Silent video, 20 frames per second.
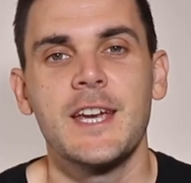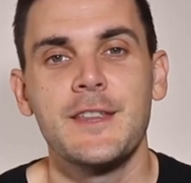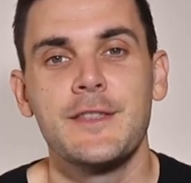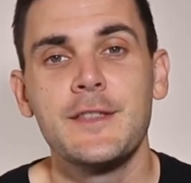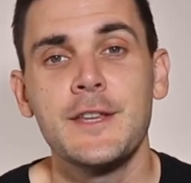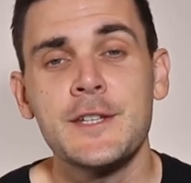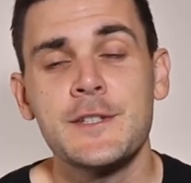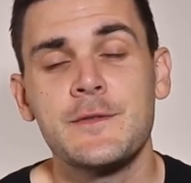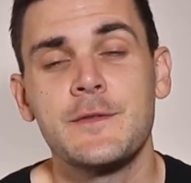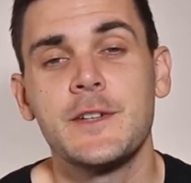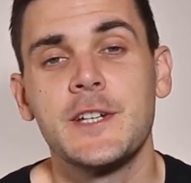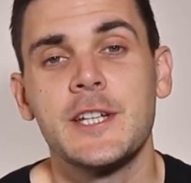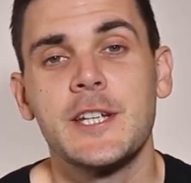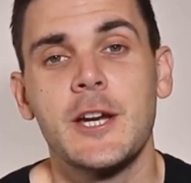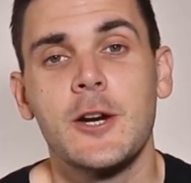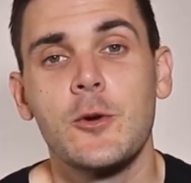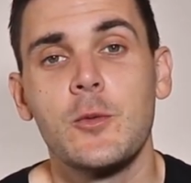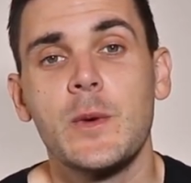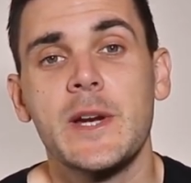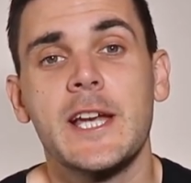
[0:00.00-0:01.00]
In this
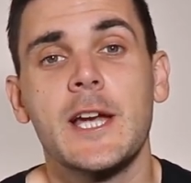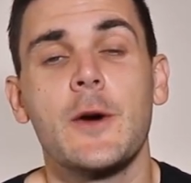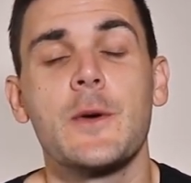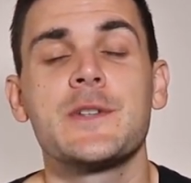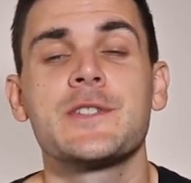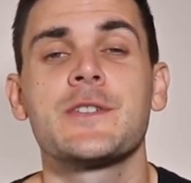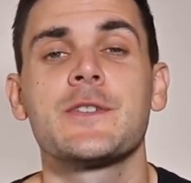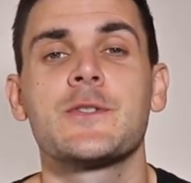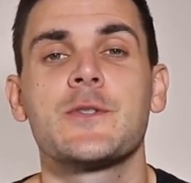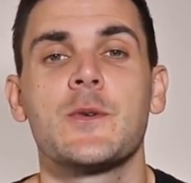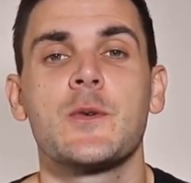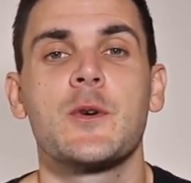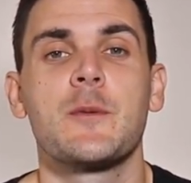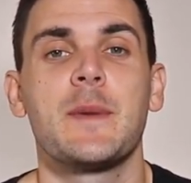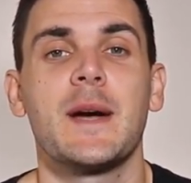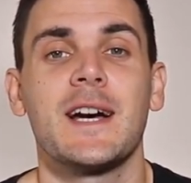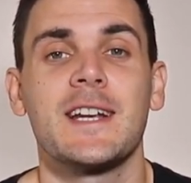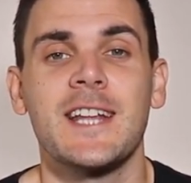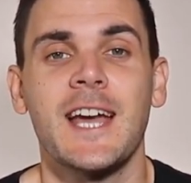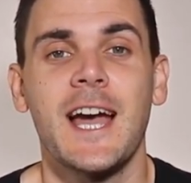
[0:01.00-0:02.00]
video, we're going to talk
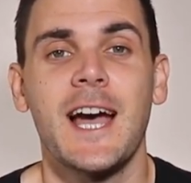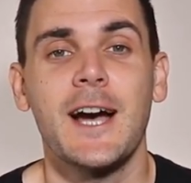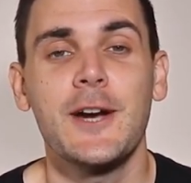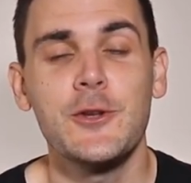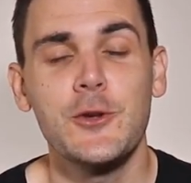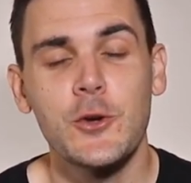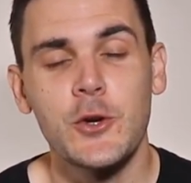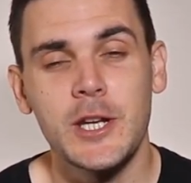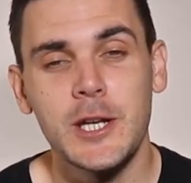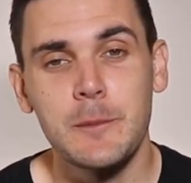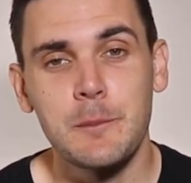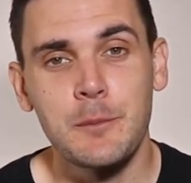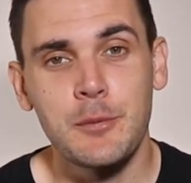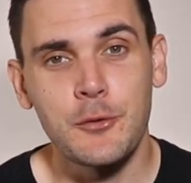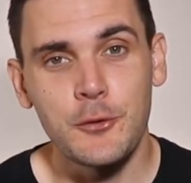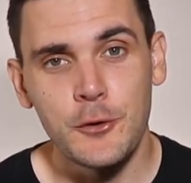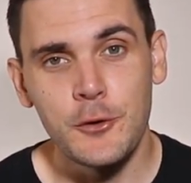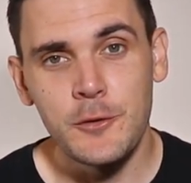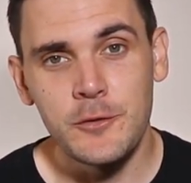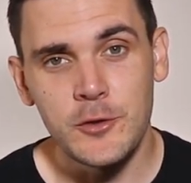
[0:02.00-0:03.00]
about how you can
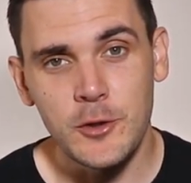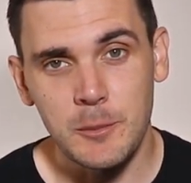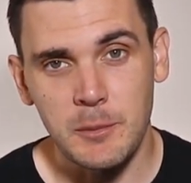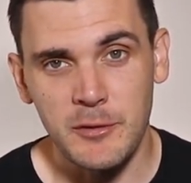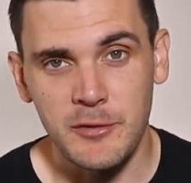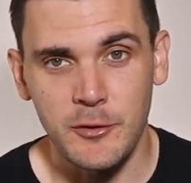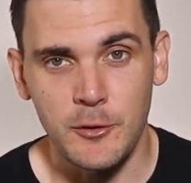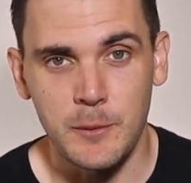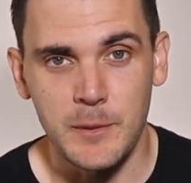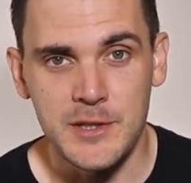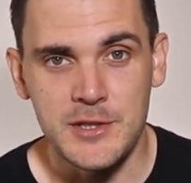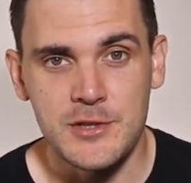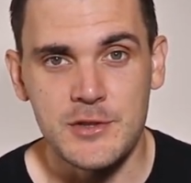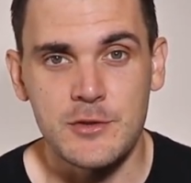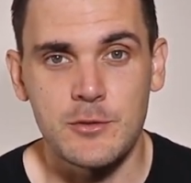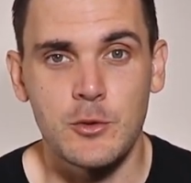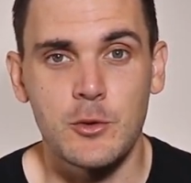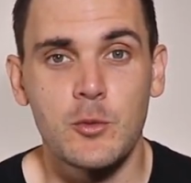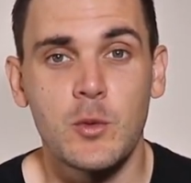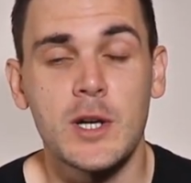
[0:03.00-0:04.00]
improve your performance
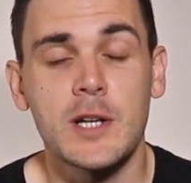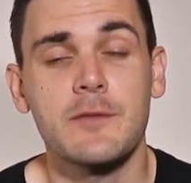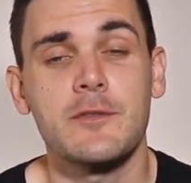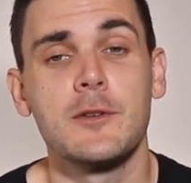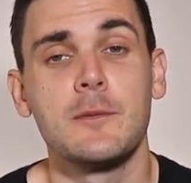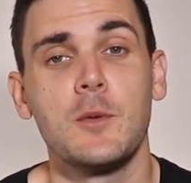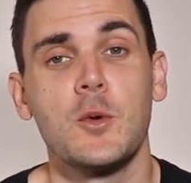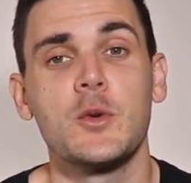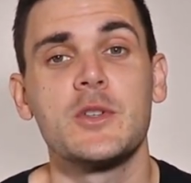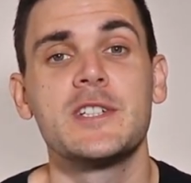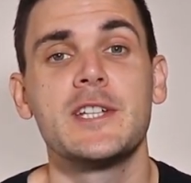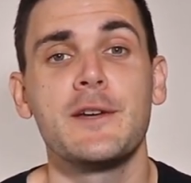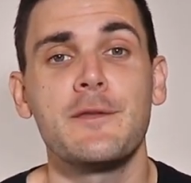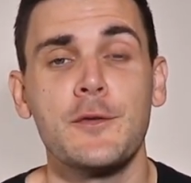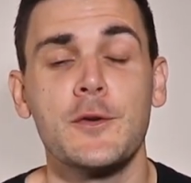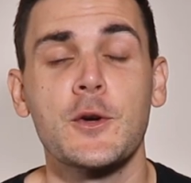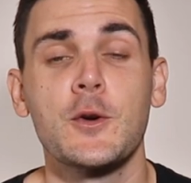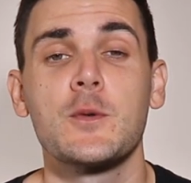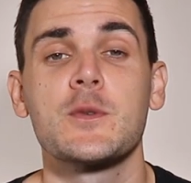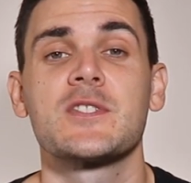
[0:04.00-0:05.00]
through one of the more
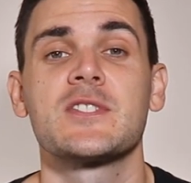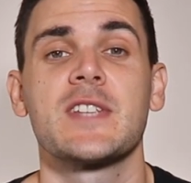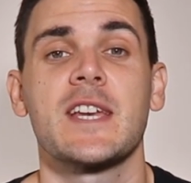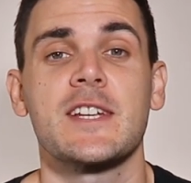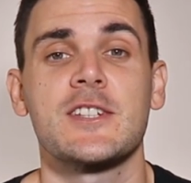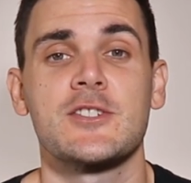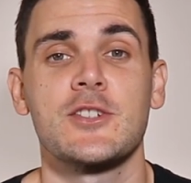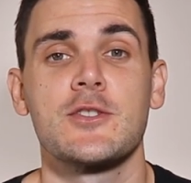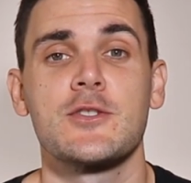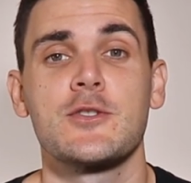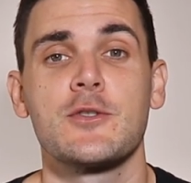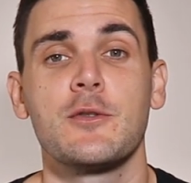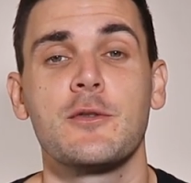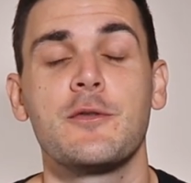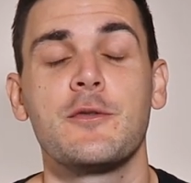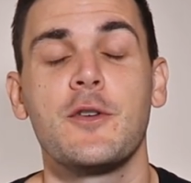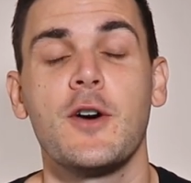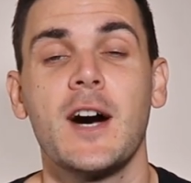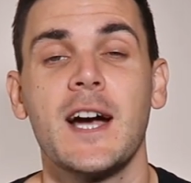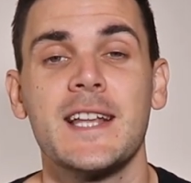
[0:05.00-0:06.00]
difficult sections you'll
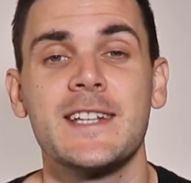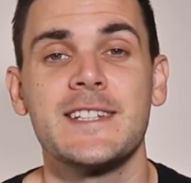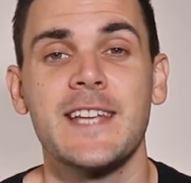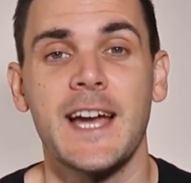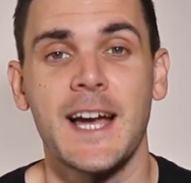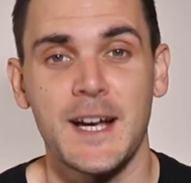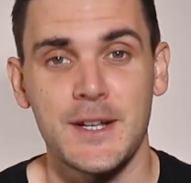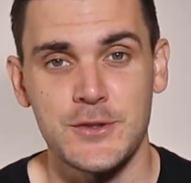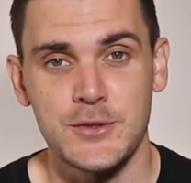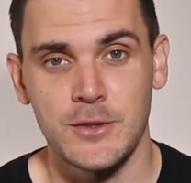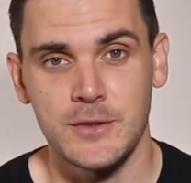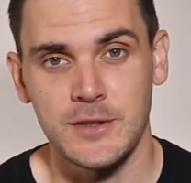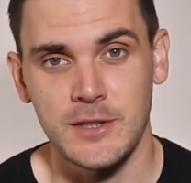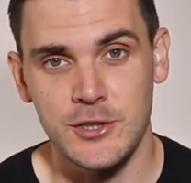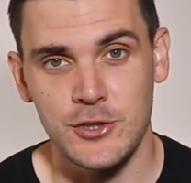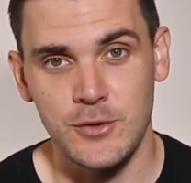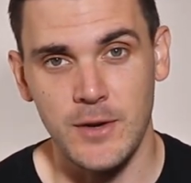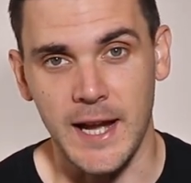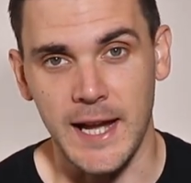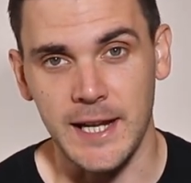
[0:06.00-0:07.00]
find out on the
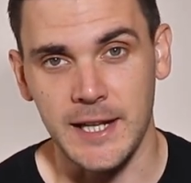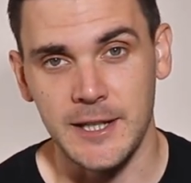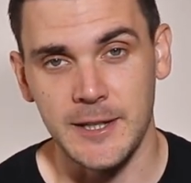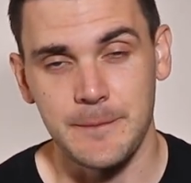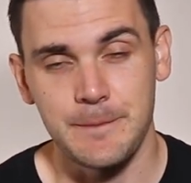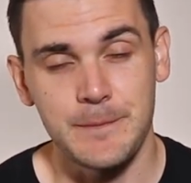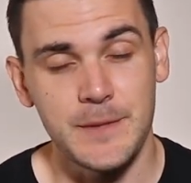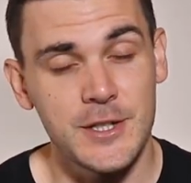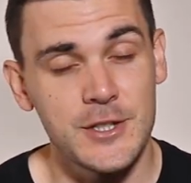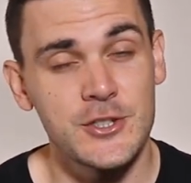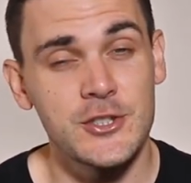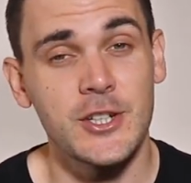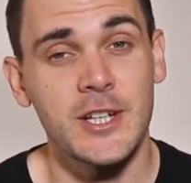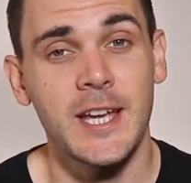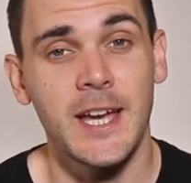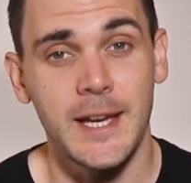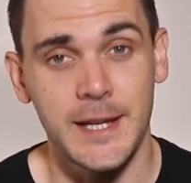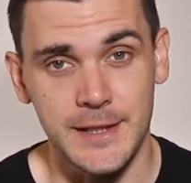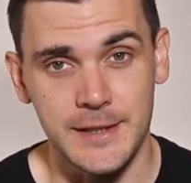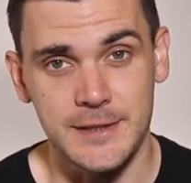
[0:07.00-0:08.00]
track,
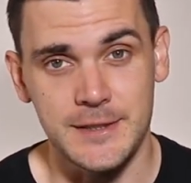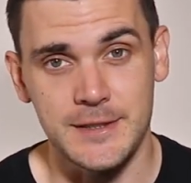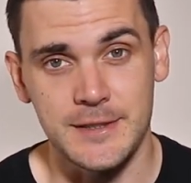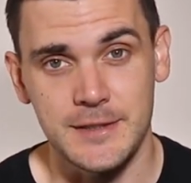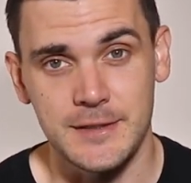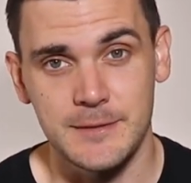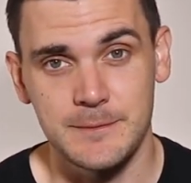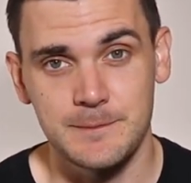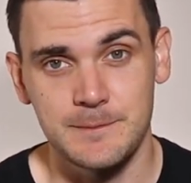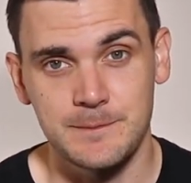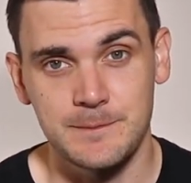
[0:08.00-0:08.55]
chicanes.